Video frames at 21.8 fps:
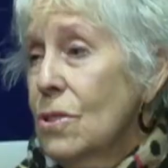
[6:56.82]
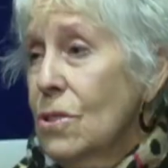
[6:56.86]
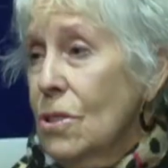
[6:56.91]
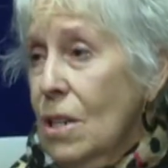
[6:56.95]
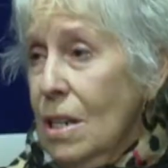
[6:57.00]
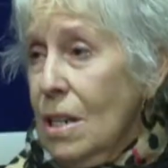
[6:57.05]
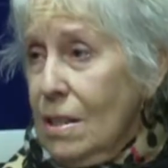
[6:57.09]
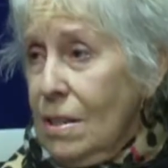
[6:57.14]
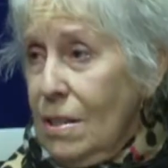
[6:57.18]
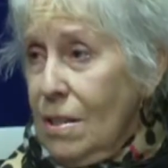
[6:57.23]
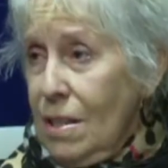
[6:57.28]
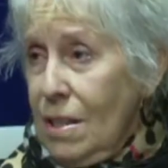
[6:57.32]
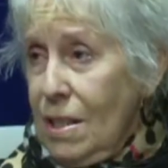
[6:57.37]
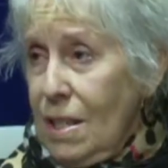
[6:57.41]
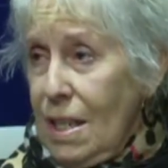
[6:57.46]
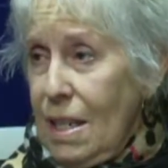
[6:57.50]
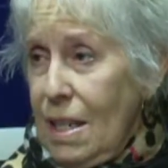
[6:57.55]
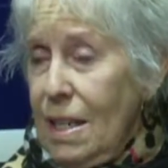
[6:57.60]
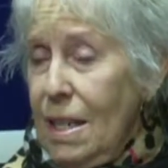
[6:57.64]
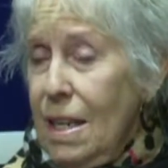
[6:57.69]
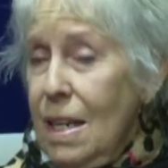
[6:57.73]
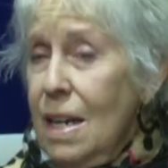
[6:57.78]
doctor
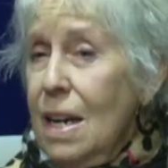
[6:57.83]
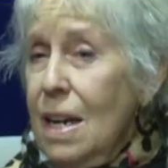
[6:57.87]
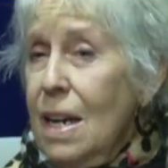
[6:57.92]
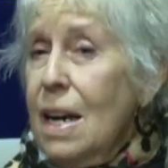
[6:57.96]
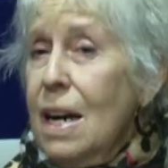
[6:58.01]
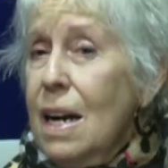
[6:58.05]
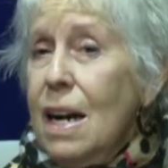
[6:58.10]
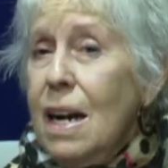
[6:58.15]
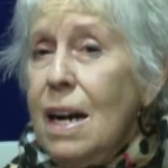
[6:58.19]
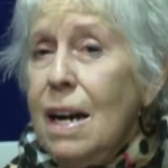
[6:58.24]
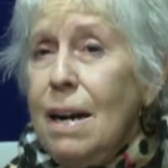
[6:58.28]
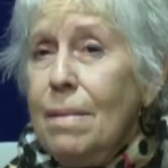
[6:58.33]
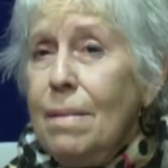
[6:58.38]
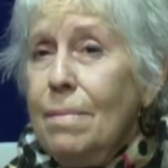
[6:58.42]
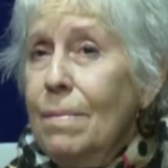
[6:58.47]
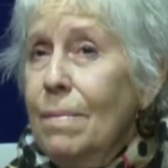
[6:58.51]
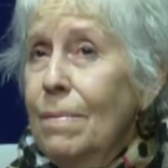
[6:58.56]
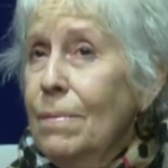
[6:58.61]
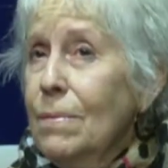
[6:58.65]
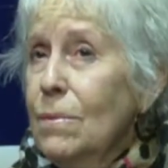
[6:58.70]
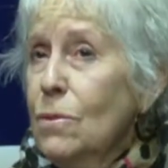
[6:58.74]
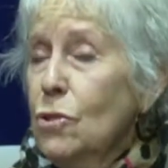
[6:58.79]
said,
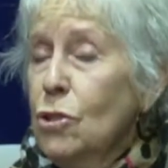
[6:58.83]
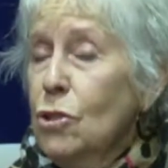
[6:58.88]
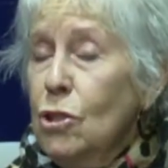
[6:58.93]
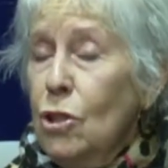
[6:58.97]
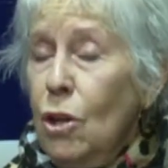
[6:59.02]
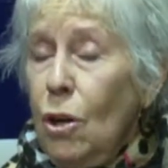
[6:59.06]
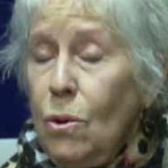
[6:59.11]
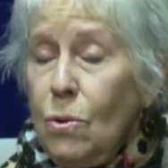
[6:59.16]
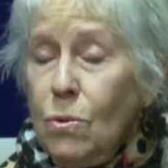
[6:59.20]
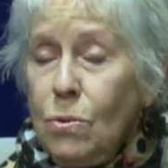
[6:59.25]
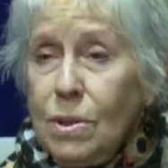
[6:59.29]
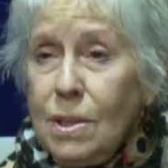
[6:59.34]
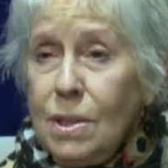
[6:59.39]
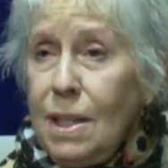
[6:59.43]
don't